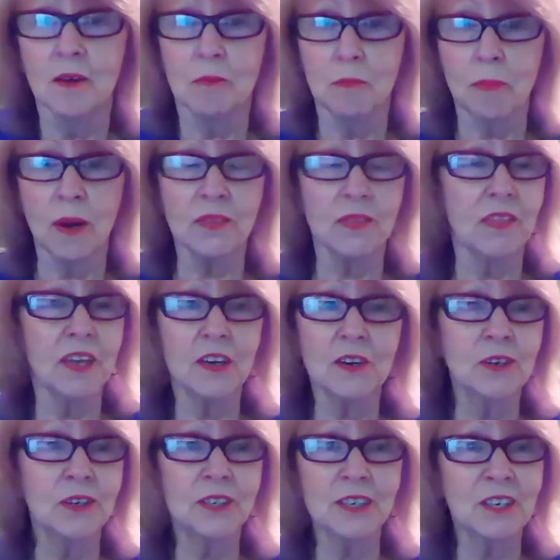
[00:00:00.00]
but they
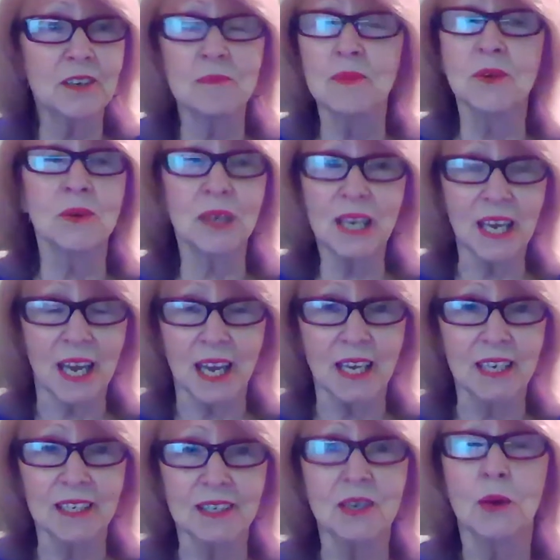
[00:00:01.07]
couldn't
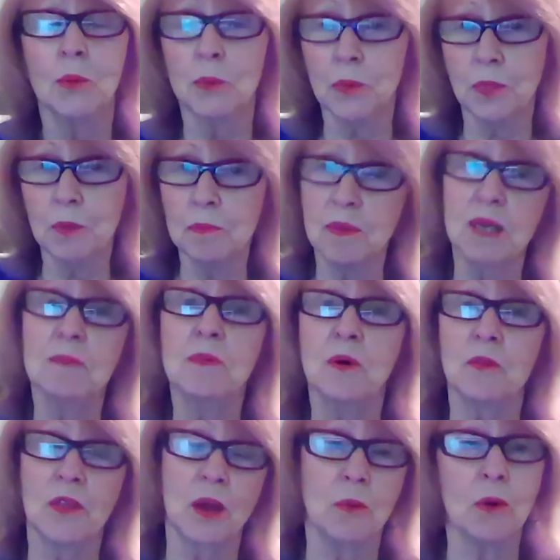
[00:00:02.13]
communicate with the
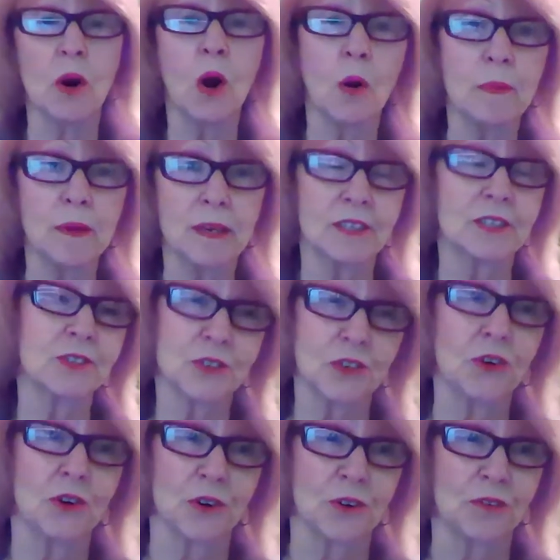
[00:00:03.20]
people they were hoping to
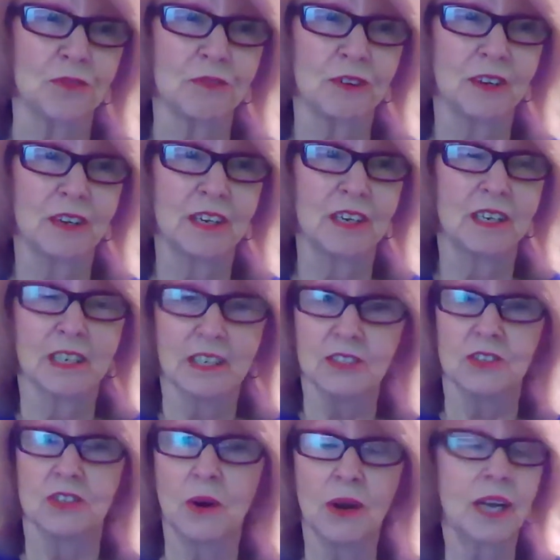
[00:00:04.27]
serve.
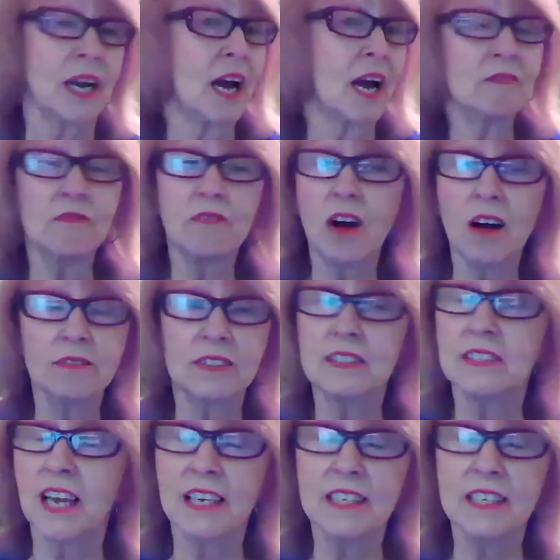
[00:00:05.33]
So I got involved in